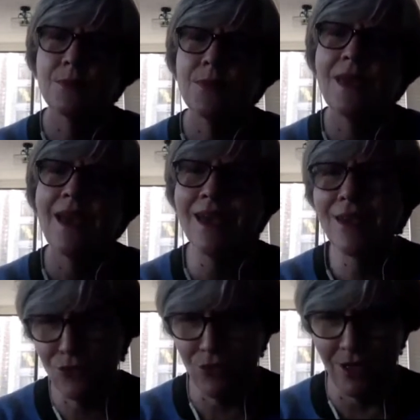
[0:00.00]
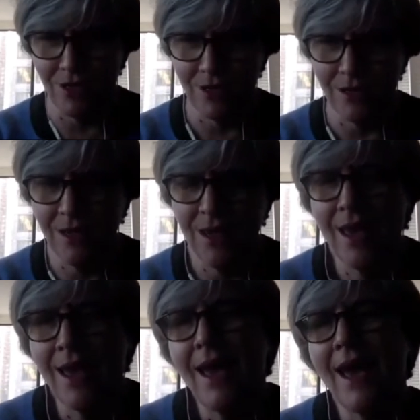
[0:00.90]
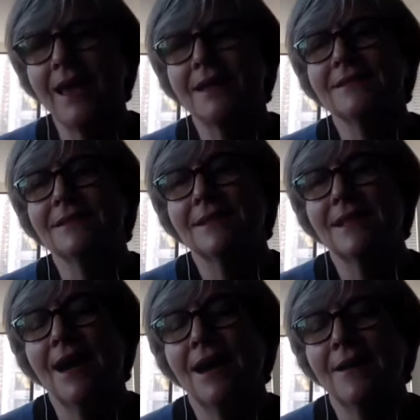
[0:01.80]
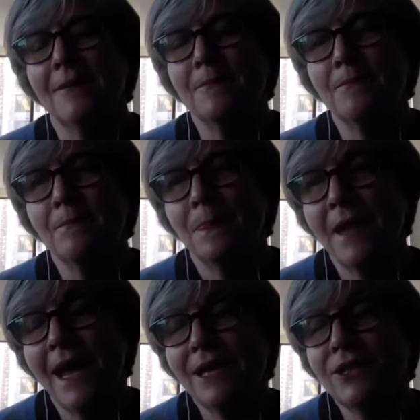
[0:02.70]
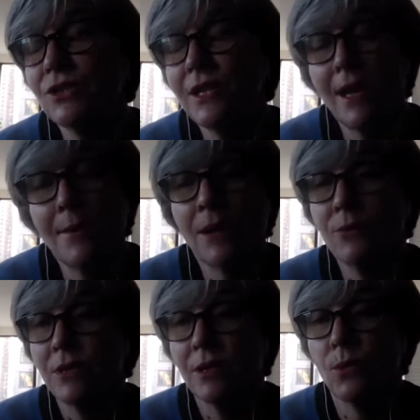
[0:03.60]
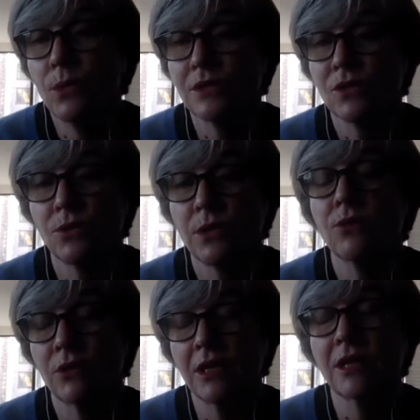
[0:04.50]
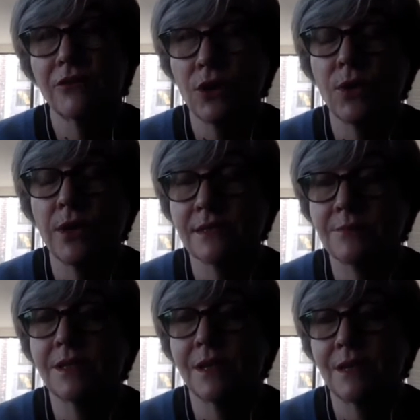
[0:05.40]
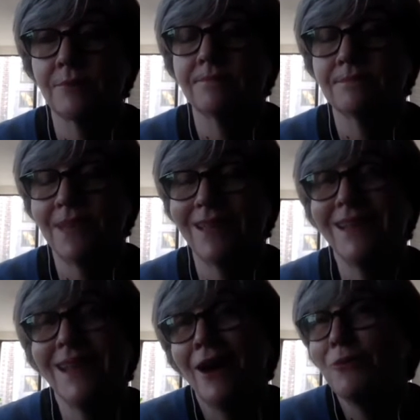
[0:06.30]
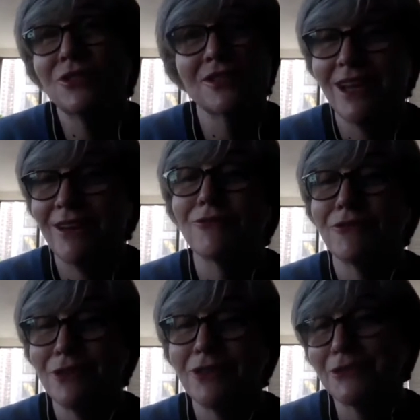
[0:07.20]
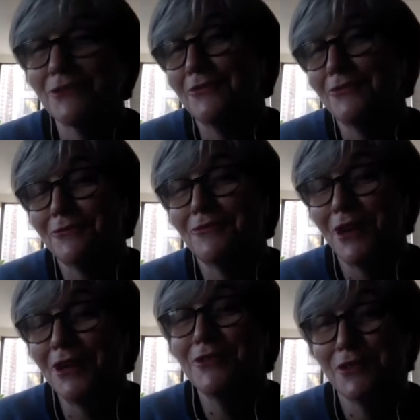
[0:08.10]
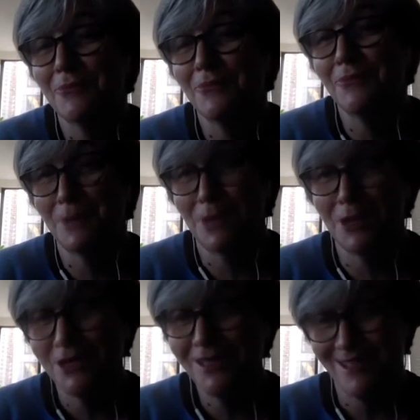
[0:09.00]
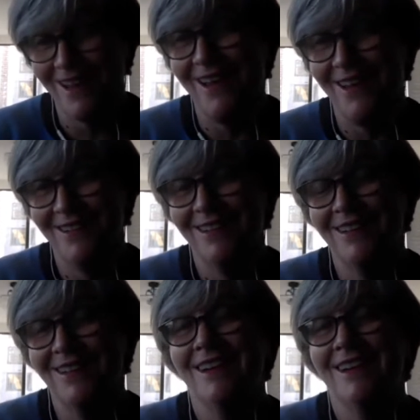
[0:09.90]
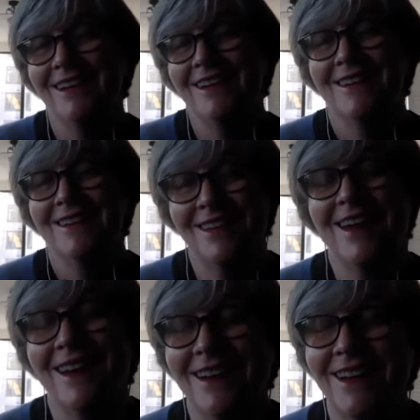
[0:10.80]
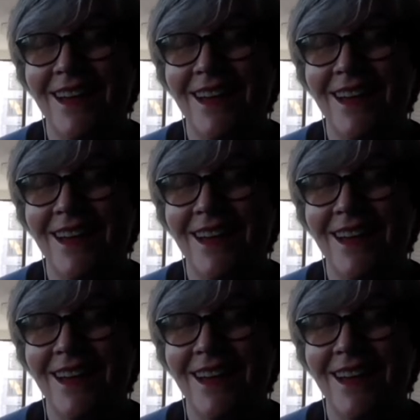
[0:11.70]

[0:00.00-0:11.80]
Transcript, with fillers: to be angry, and um, actually, I met with him once a week, really for quite some time, and now we just have a really good friendship because of that. Mm-hmm. Yeah,